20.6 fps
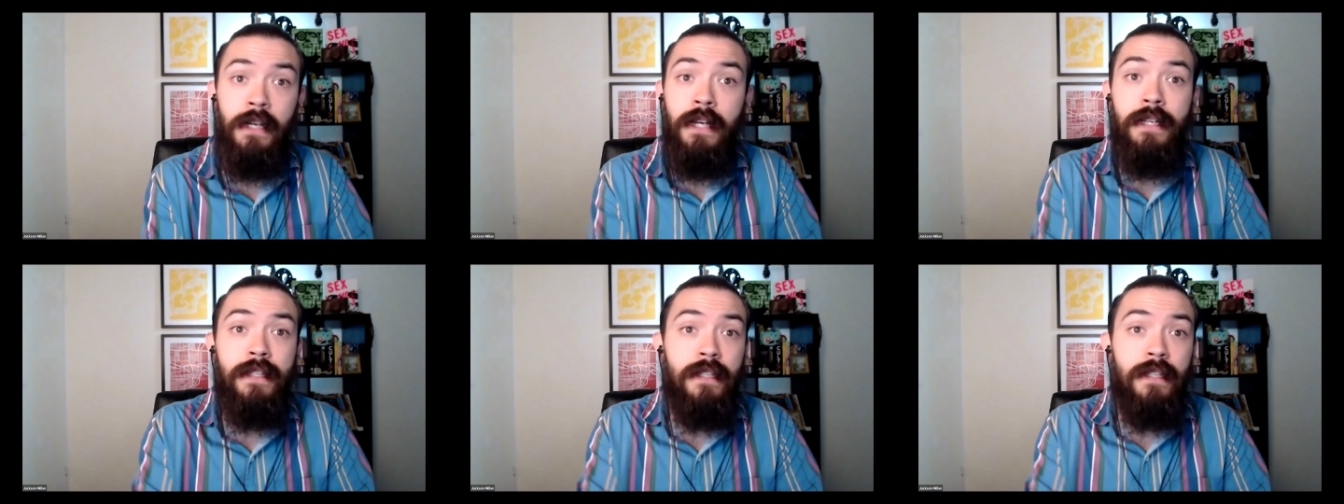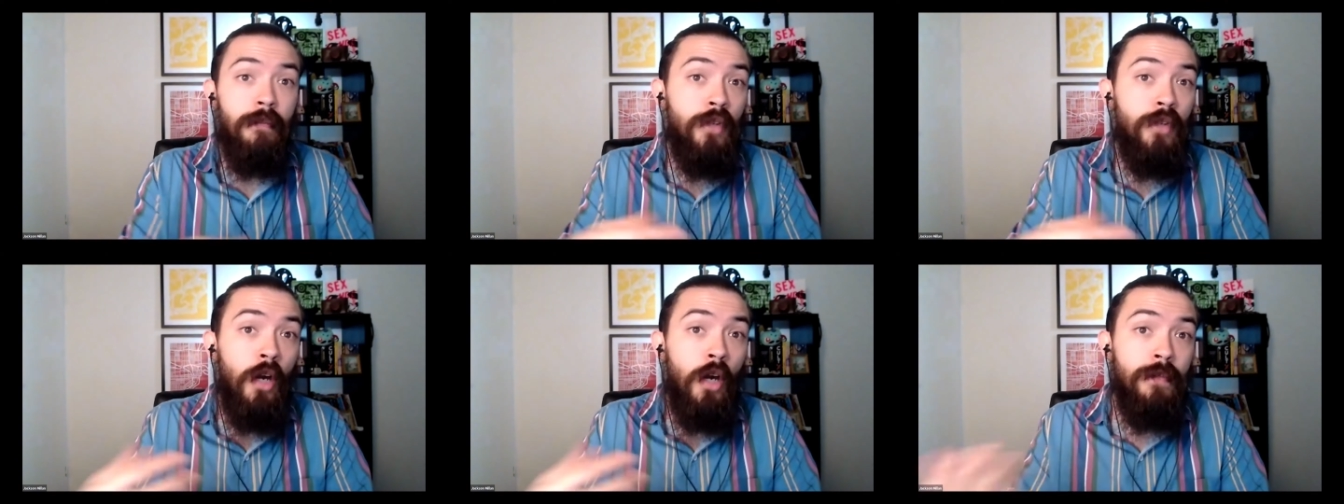
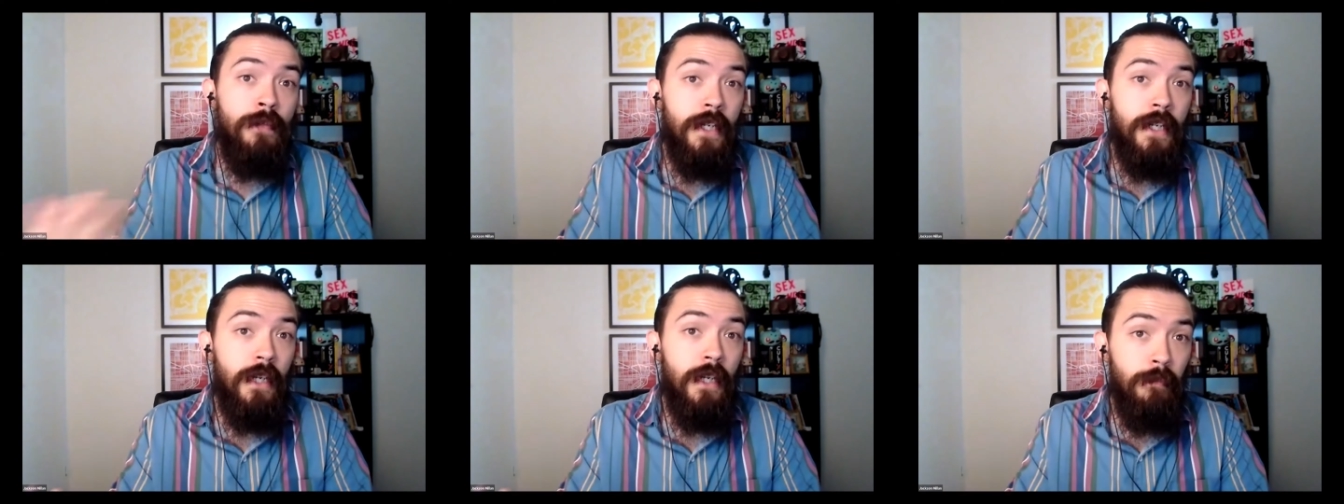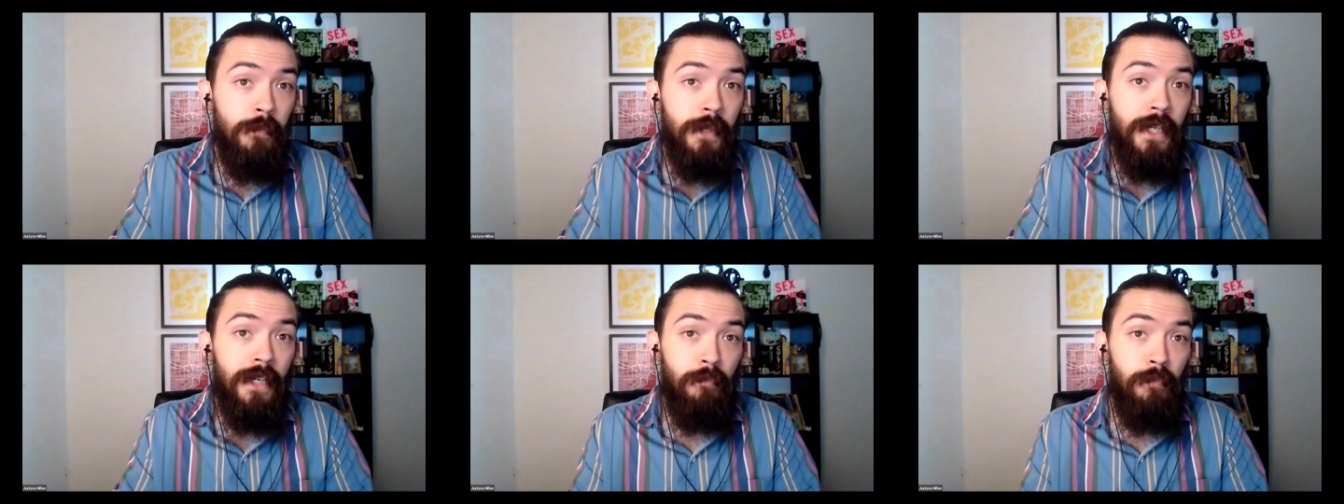Sometimes it
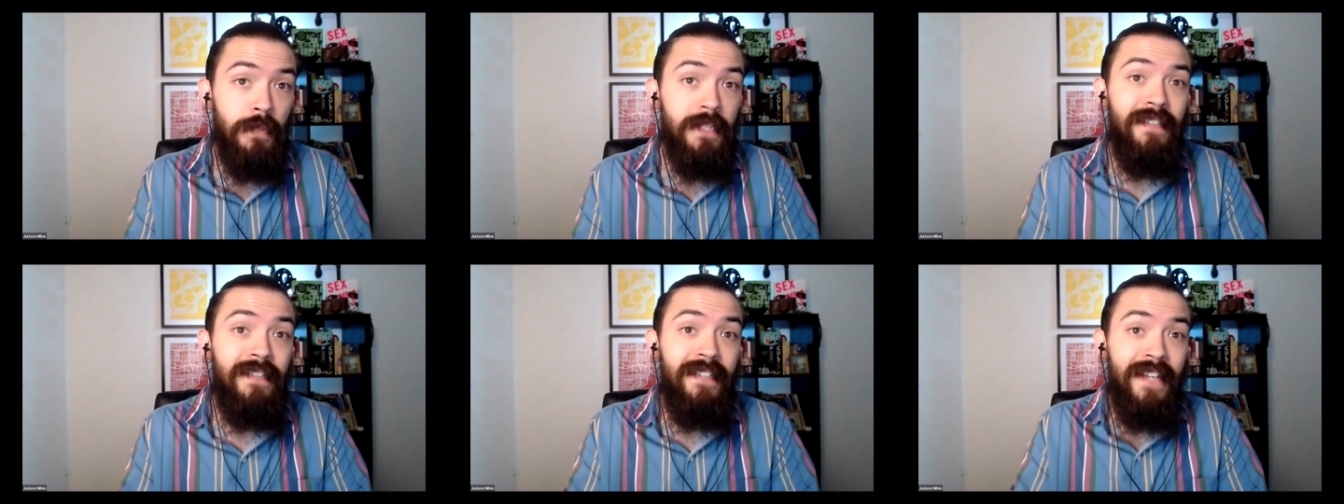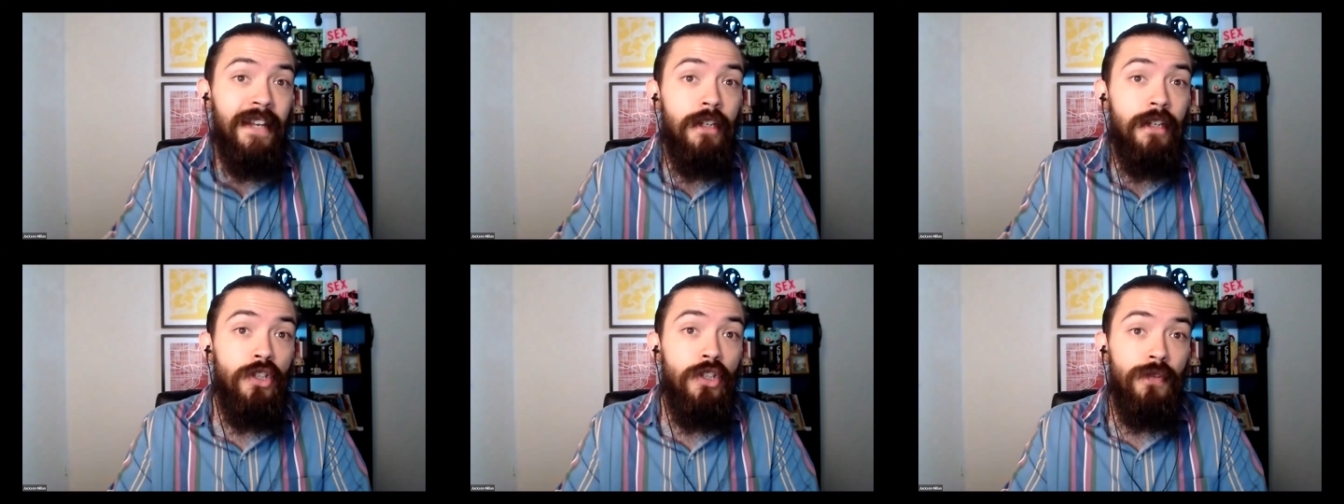can be a
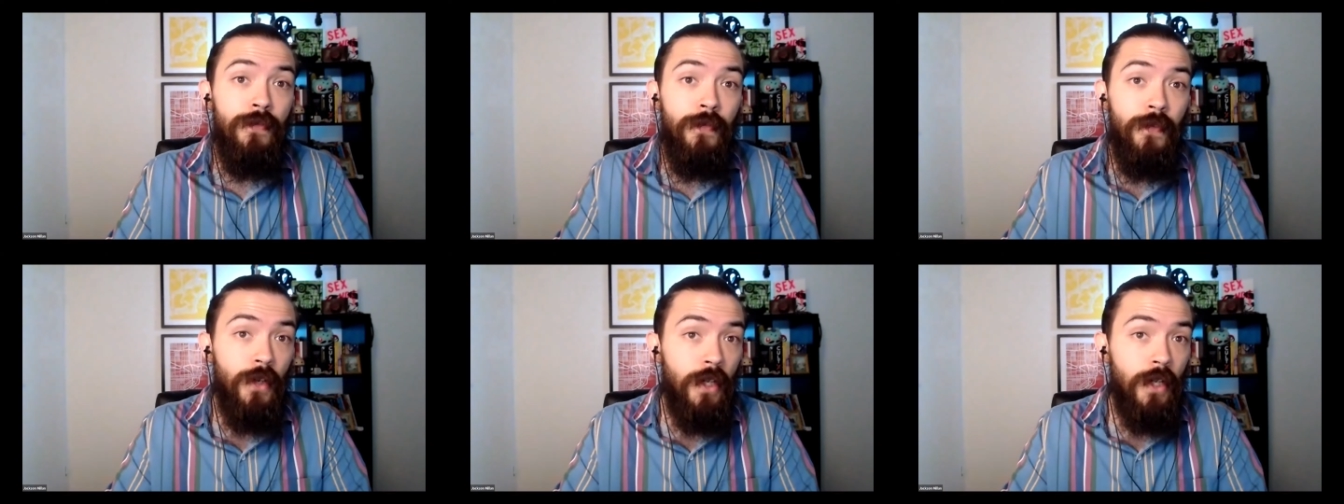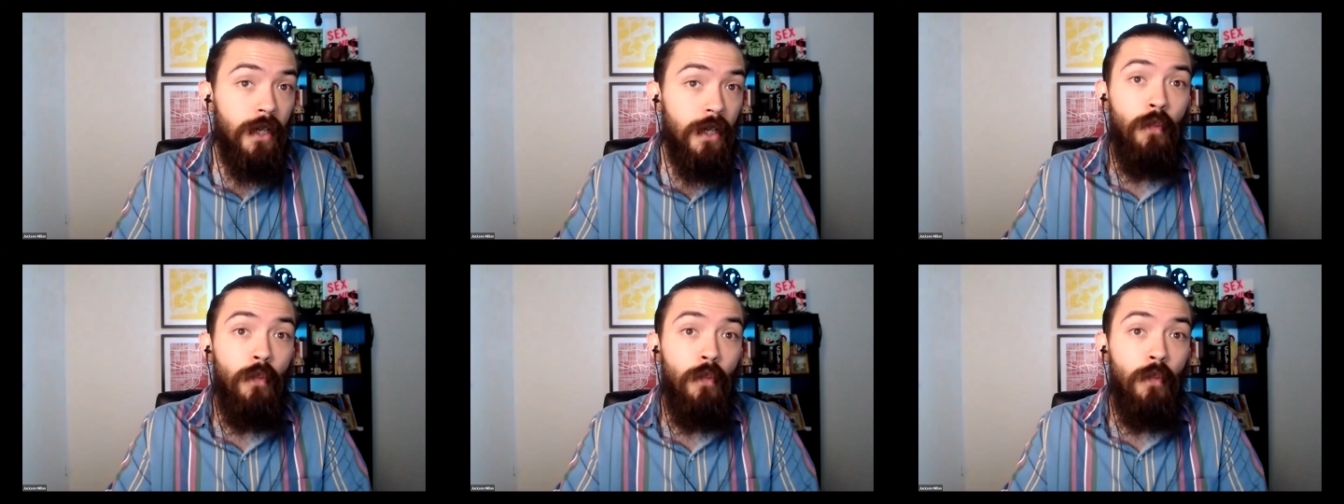percentage fee,